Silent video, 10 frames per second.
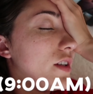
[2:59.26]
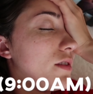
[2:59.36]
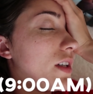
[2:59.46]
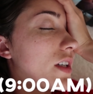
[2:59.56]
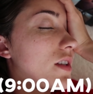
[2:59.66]
Fell
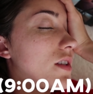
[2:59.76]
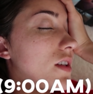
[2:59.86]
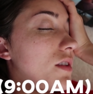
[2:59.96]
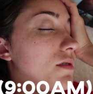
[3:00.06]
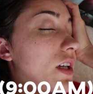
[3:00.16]
back
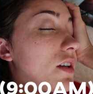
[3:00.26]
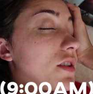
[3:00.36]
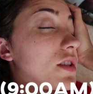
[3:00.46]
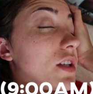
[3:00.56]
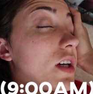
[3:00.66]
asleep, now
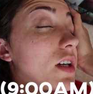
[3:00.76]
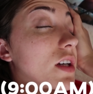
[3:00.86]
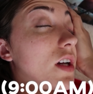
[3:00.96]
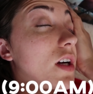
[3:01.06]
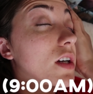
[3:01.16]
it's 9
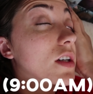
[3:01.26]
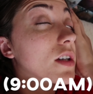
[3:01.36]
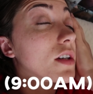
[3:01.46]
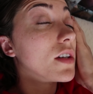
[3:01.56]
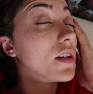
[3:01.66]

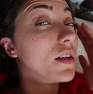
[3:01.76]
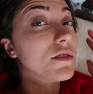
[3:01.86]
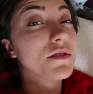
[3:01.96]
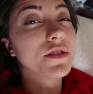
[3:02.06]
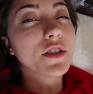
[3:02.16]
o'clock.
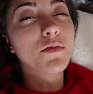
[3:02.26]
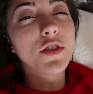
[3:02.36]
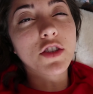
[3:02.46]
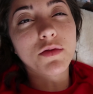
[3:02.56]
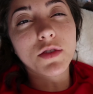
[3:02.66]
Feel
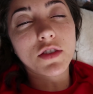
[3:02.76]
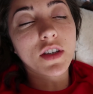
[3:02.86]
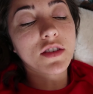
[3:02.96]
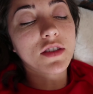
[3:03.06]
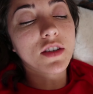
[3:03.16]
much more
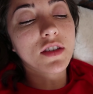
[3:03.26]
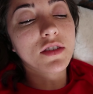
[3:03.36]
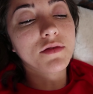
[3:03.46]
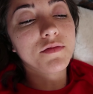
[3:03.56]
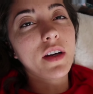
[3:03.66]

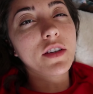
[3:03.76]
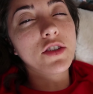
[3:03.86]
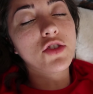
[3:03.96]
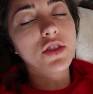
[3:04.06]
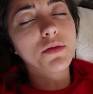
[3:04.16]
rested. Had
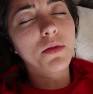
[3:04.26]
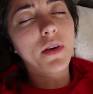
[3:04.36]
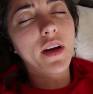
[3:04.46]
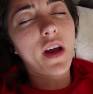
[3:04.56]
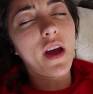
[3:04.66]
a dream
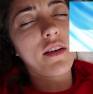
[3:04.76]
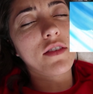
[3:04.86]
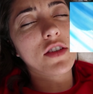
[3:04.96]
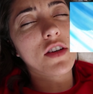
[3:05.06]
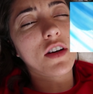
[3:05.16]
about
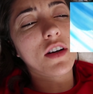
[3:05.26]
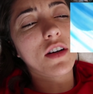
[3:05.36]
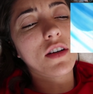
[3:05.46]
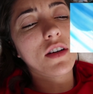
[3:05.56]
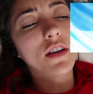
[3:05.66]

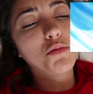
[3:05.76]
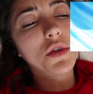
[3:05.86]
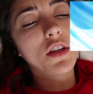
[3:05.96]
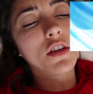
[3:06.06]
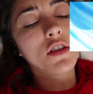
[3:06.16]
Avatar
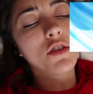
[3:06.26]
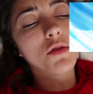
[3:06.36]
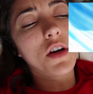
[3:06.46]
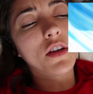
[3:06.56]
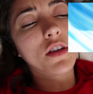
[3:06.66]
being
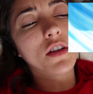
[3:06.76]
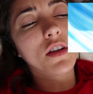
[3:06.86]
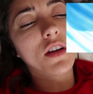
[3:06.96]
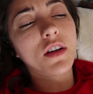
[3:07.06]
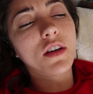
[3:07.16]

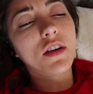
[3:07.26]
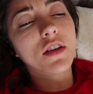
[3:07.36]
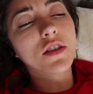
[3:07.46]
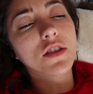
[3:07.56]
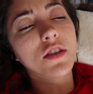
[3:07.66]
underwater, and
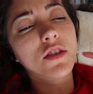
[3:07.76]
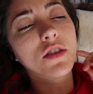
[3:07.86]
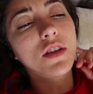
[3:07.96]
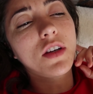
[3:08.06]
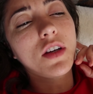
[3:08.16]
also
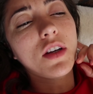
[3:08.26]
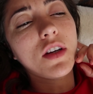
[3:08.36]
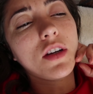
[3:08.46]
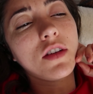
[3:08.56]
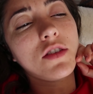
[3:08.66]

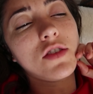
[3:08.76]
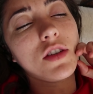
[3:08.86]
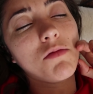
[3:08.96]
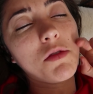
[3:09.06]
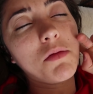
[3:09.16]
a
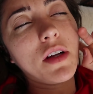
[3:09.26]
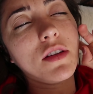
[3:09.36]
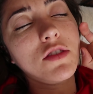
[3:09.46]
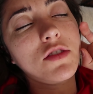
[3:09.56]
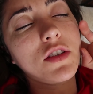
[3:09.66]
dream
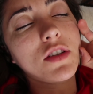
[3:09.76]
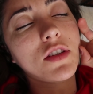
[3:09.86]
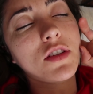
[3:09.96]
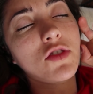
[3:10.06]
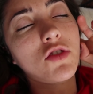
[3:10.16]
about losing
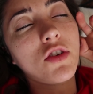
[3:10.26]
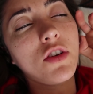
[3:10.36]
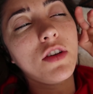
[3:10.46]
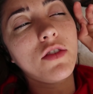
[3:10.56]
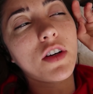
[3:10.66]

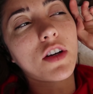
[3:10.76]
control of a